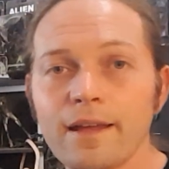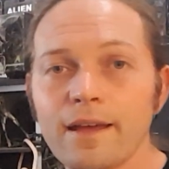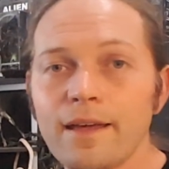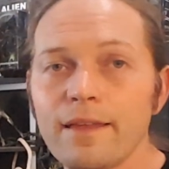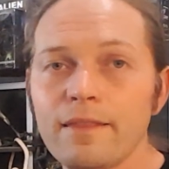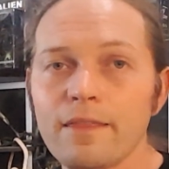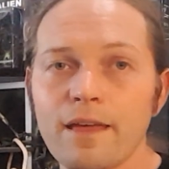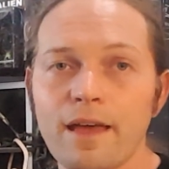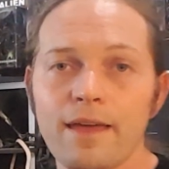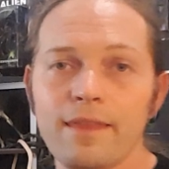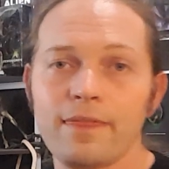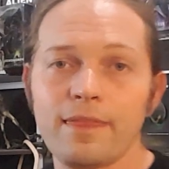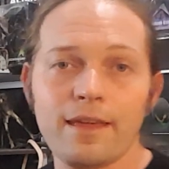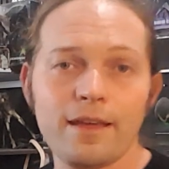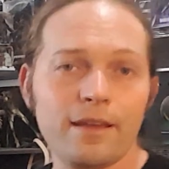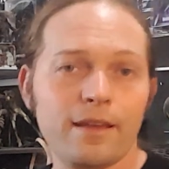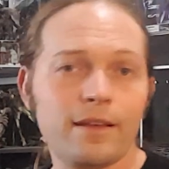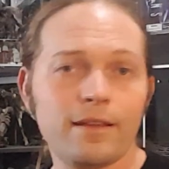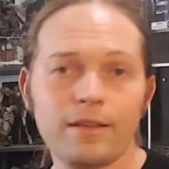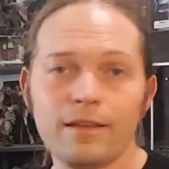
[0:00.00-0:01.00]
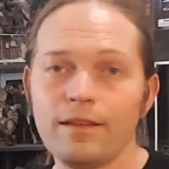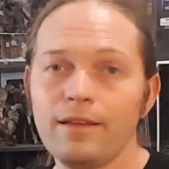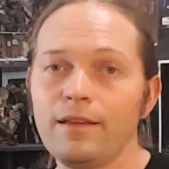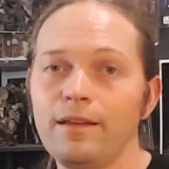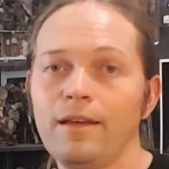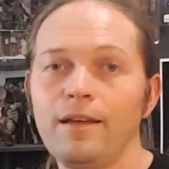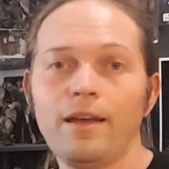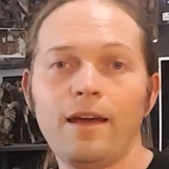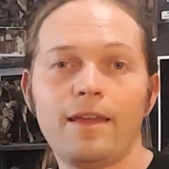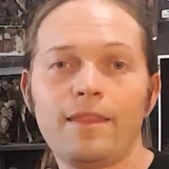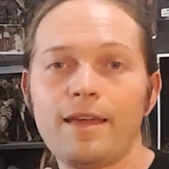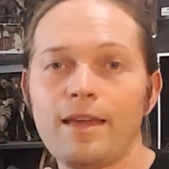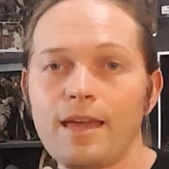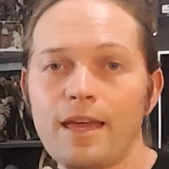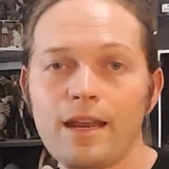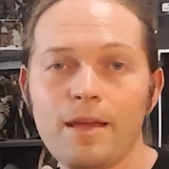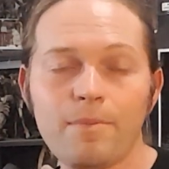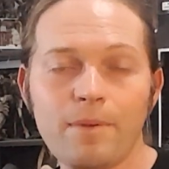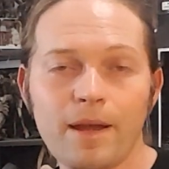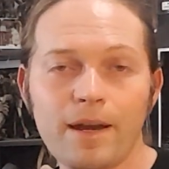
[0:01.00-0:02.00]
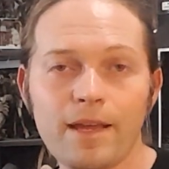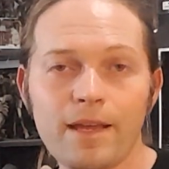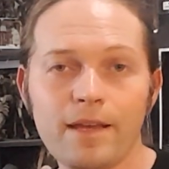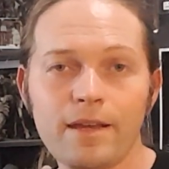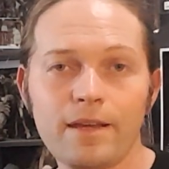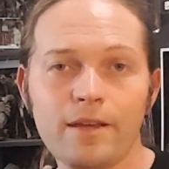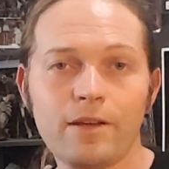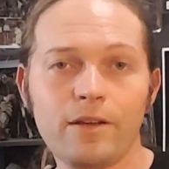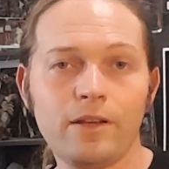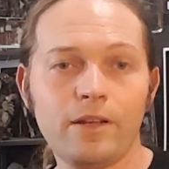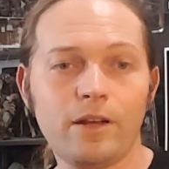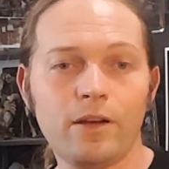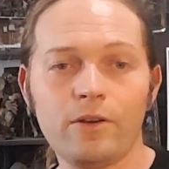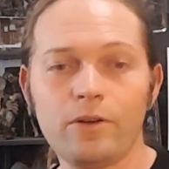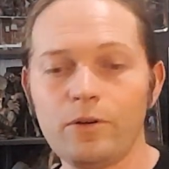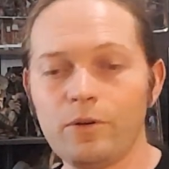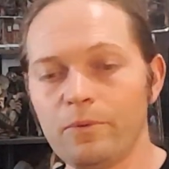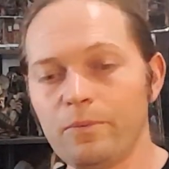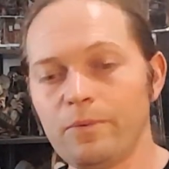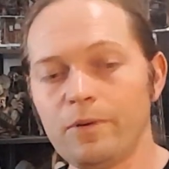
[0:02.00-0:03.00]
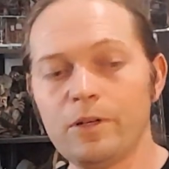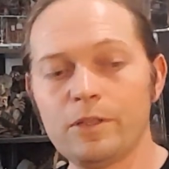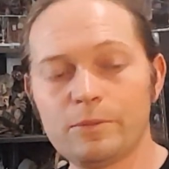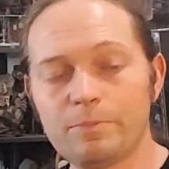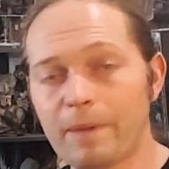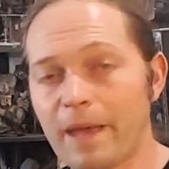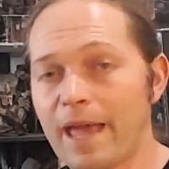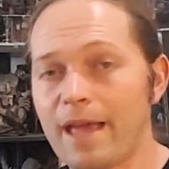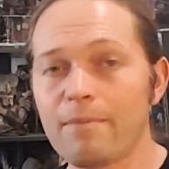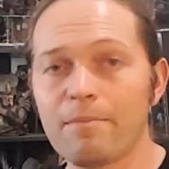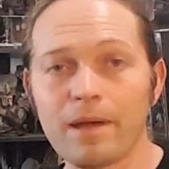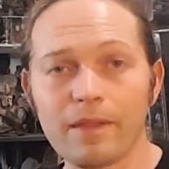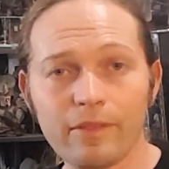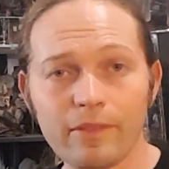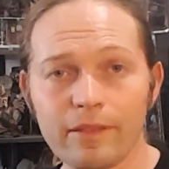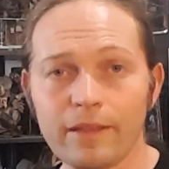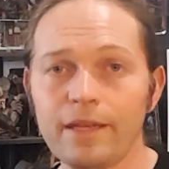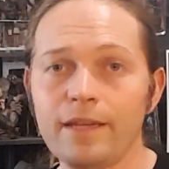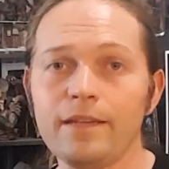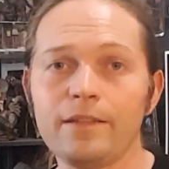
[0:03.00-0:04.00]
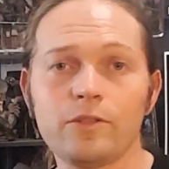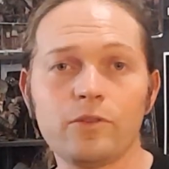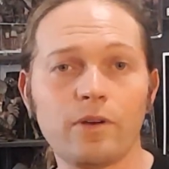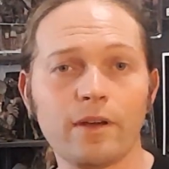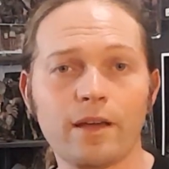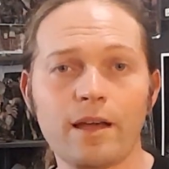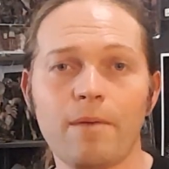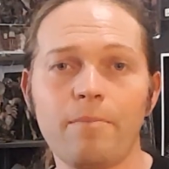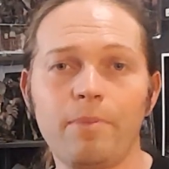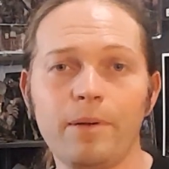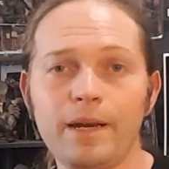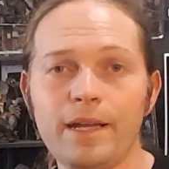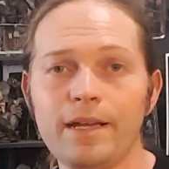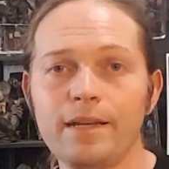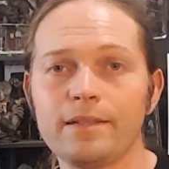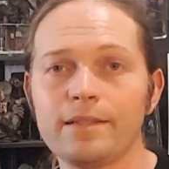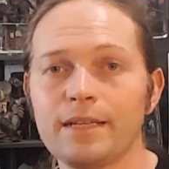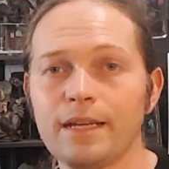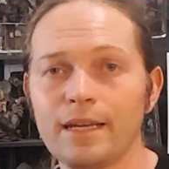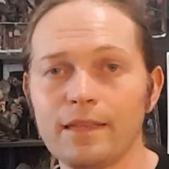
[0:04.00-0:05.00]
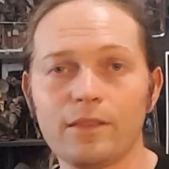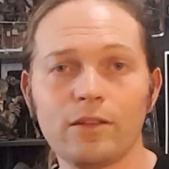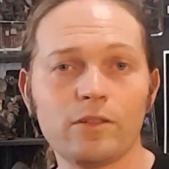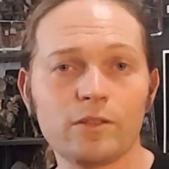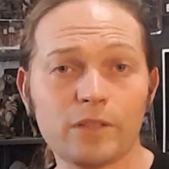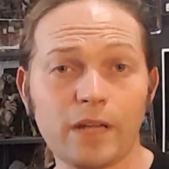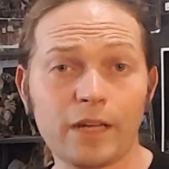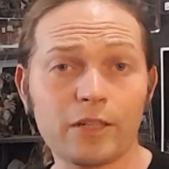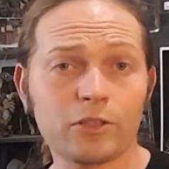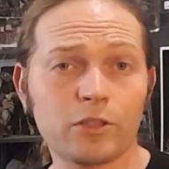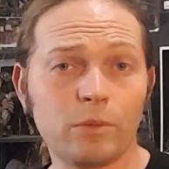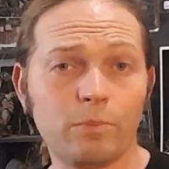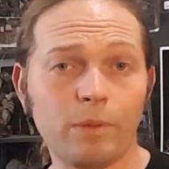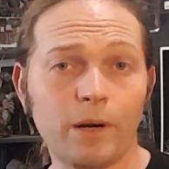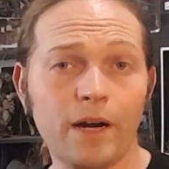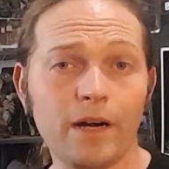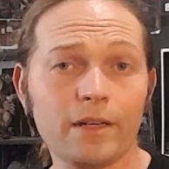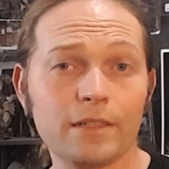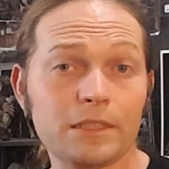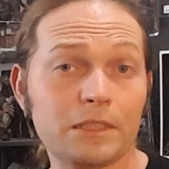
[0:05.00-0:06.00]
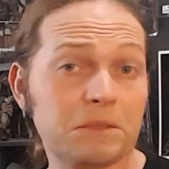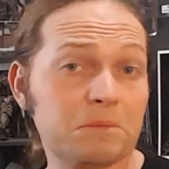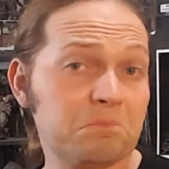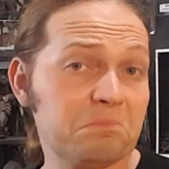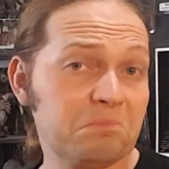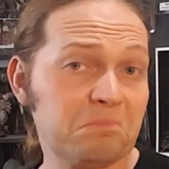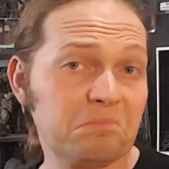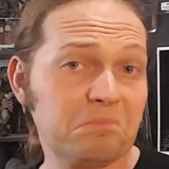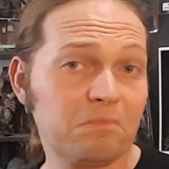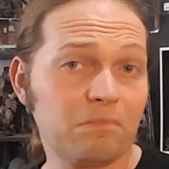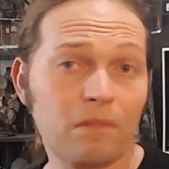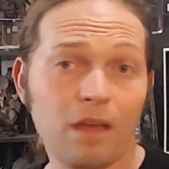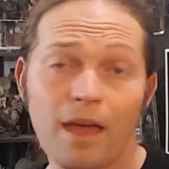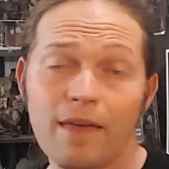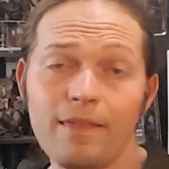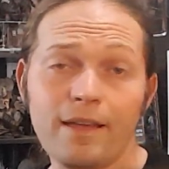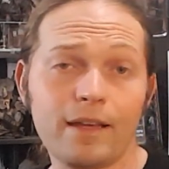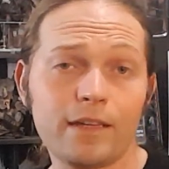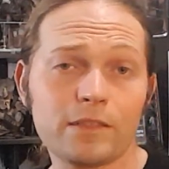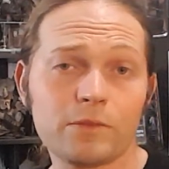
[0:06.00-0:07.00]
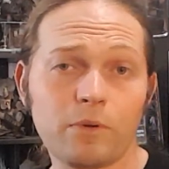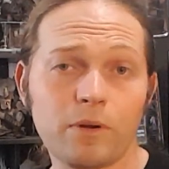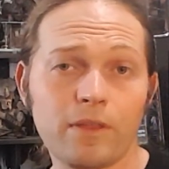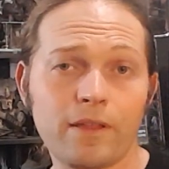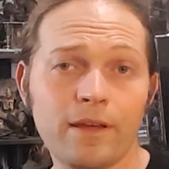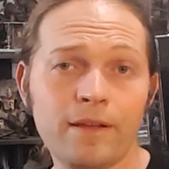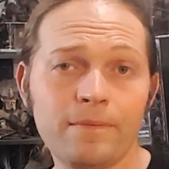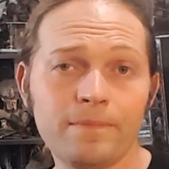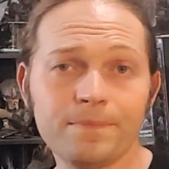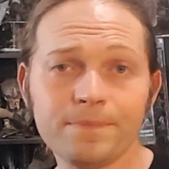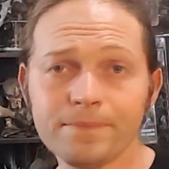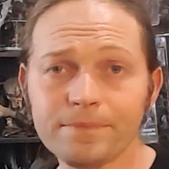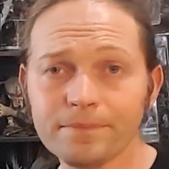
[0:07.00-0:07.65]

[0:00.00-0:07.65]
I think anybody, you know, who's paying monthly to a company to get those extra perks, I think it's worth it.